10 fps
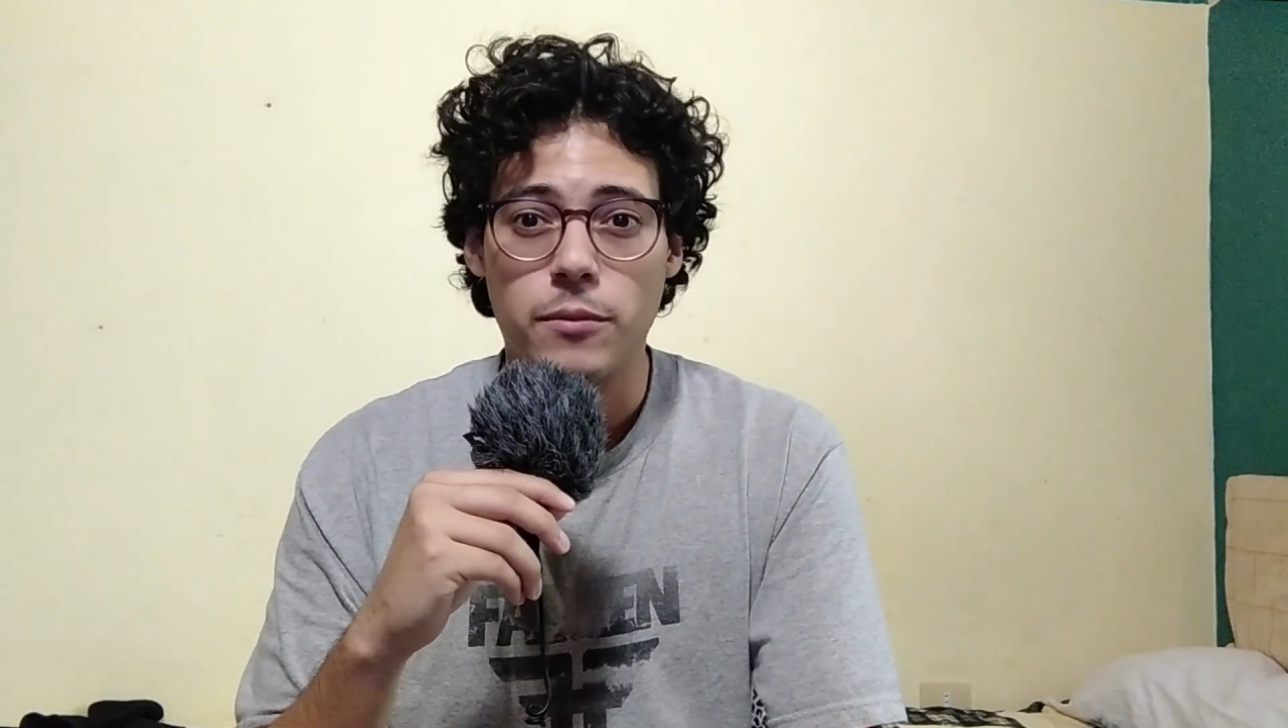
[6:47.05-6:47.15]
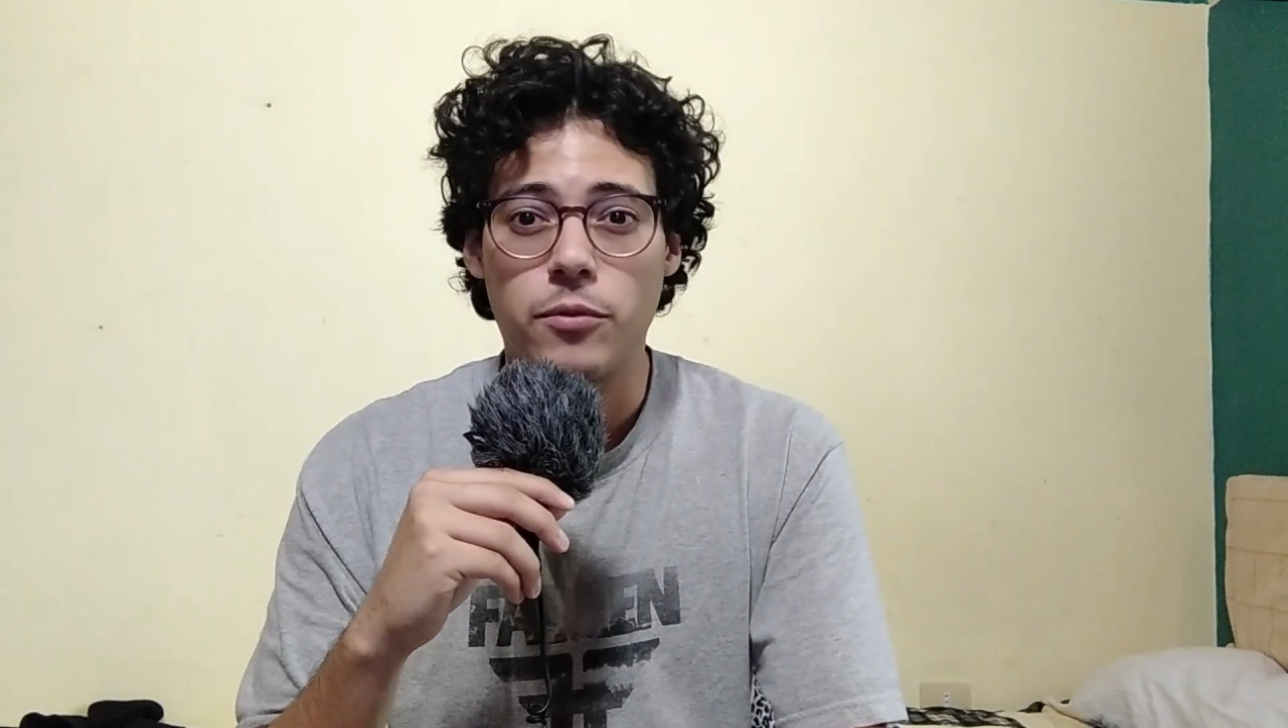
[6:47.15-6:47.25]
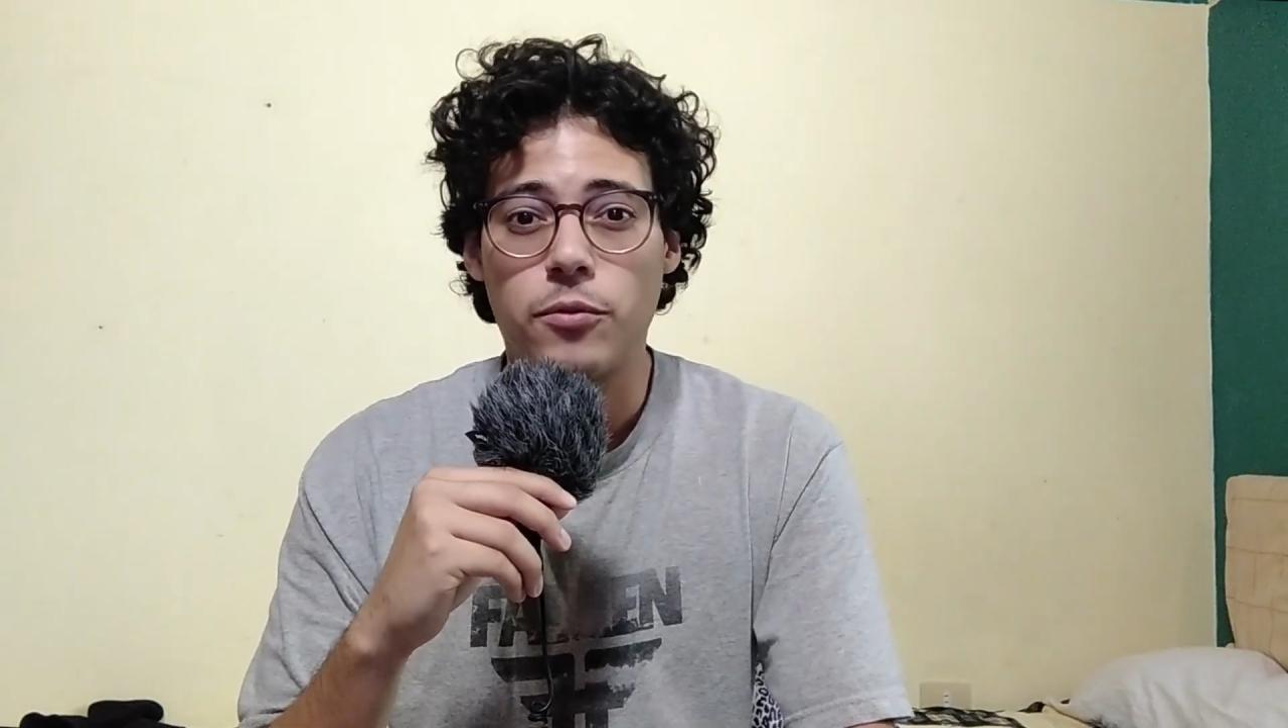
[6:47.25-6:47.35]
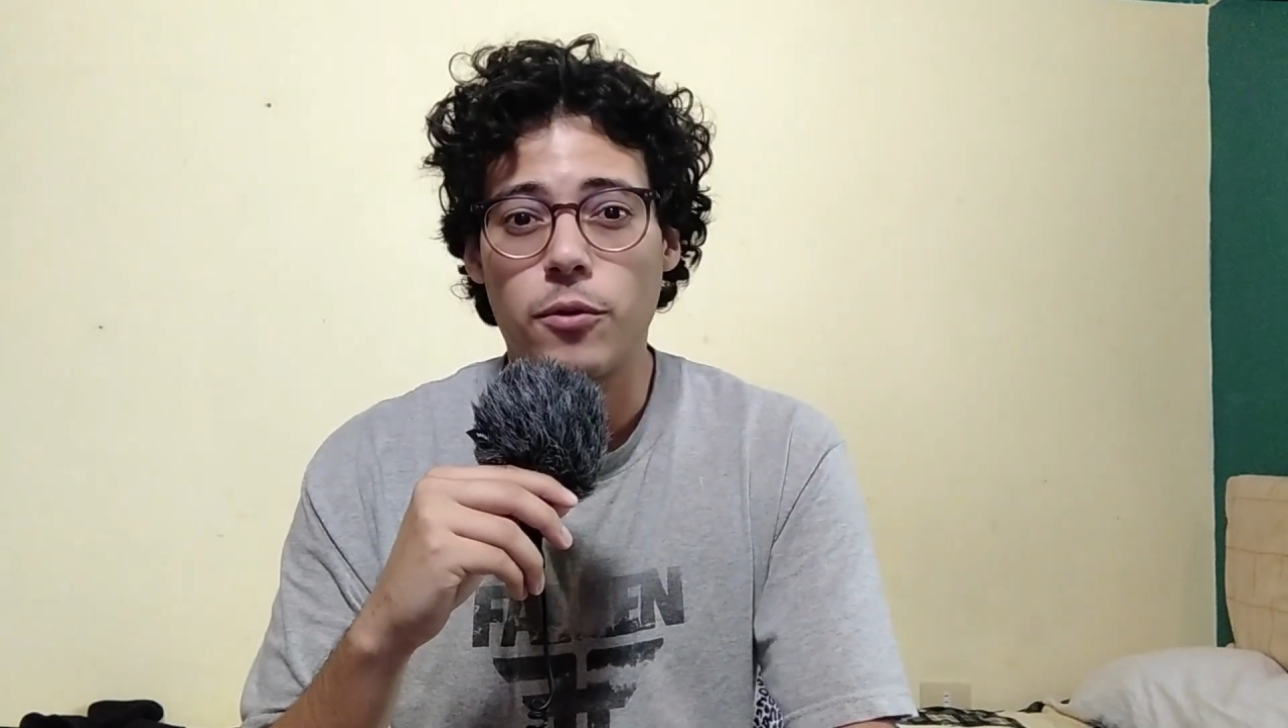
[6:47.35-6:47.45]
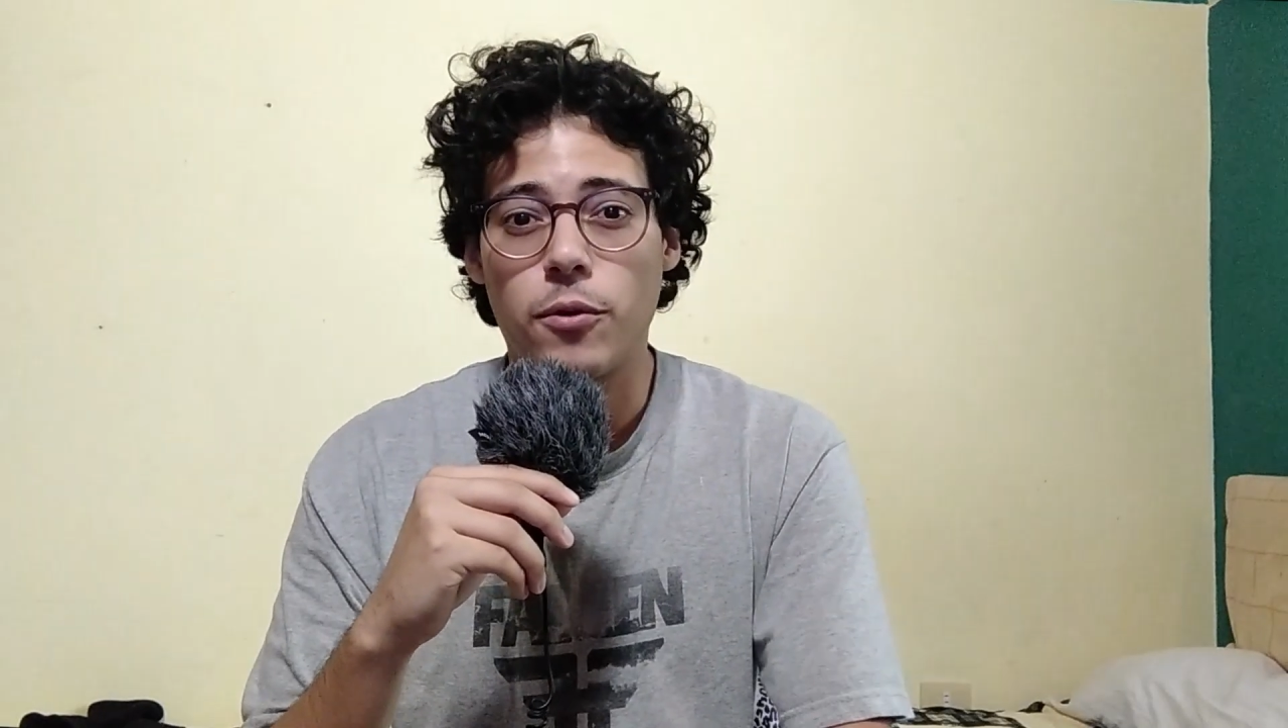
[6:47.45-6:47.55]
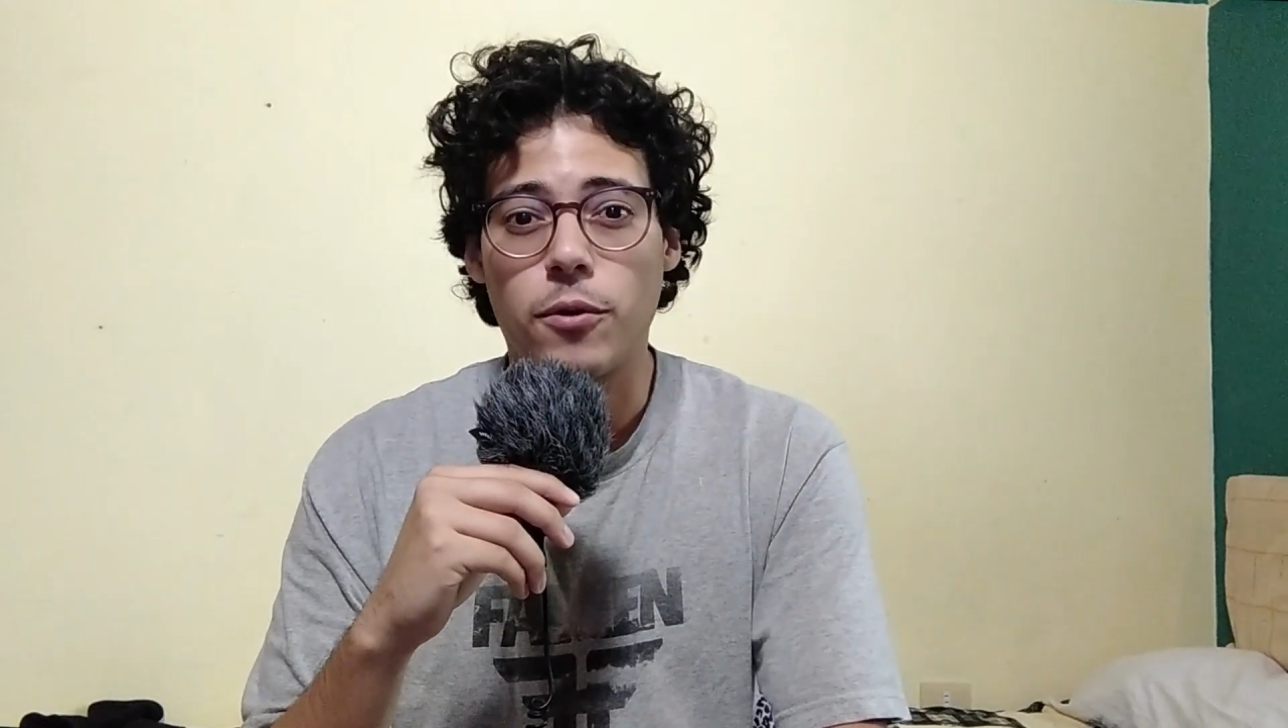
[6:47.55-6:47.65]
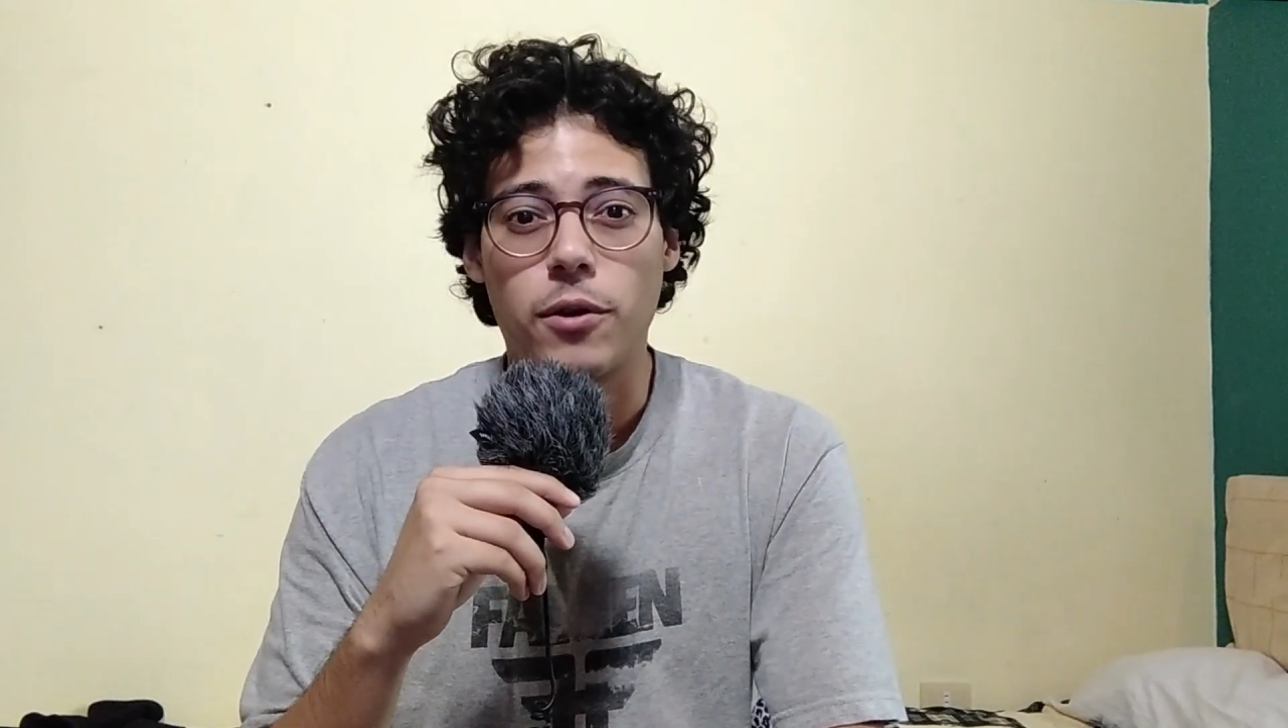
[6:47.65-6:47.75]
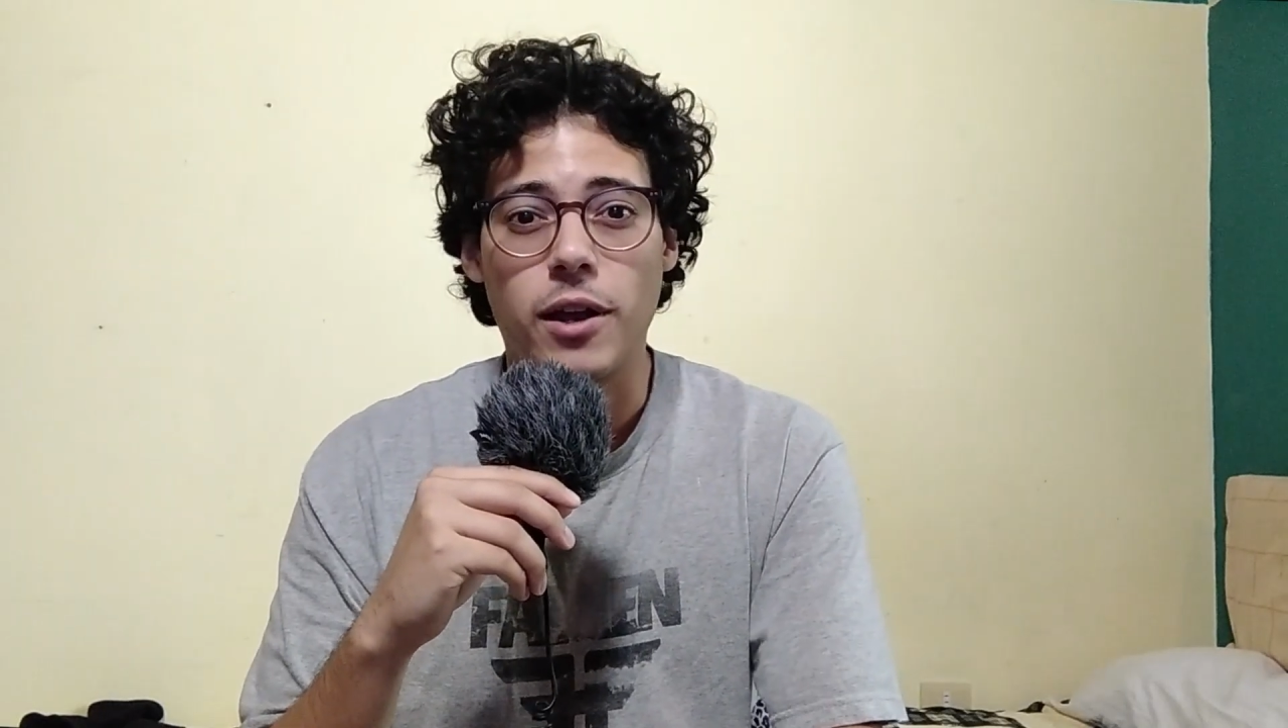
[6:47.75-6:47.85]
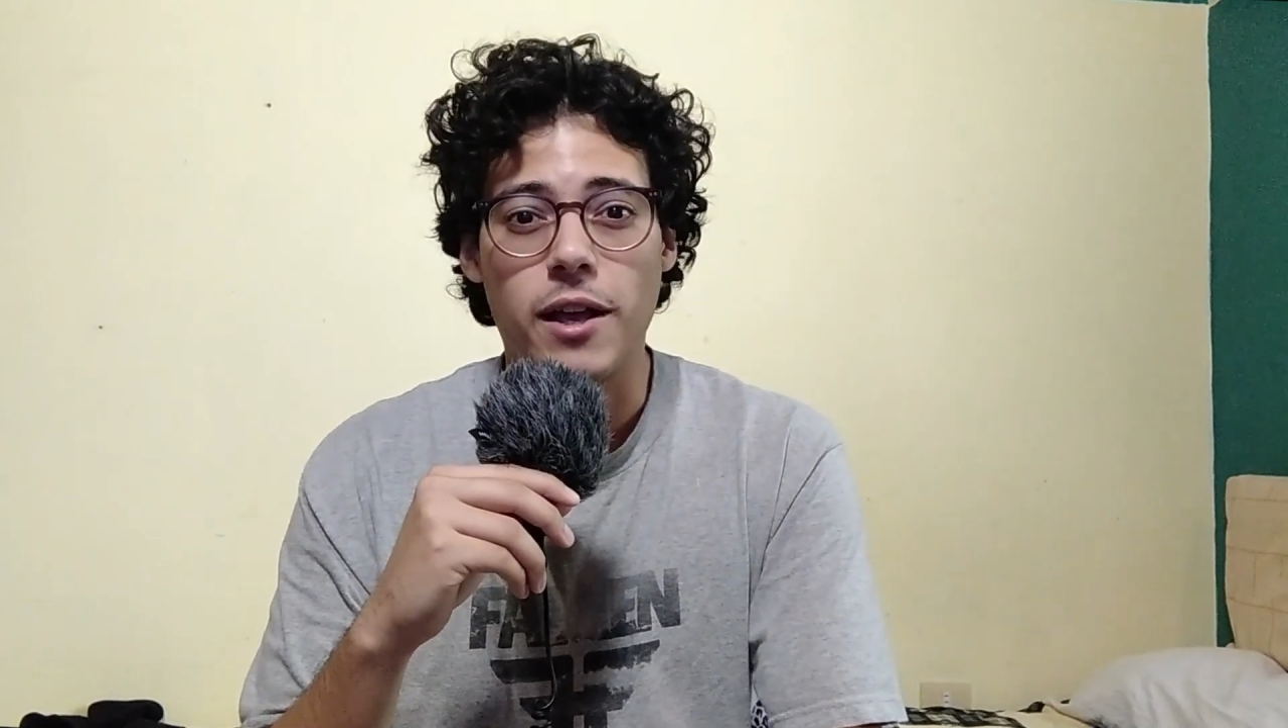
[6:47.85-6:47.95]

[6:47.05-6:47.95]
for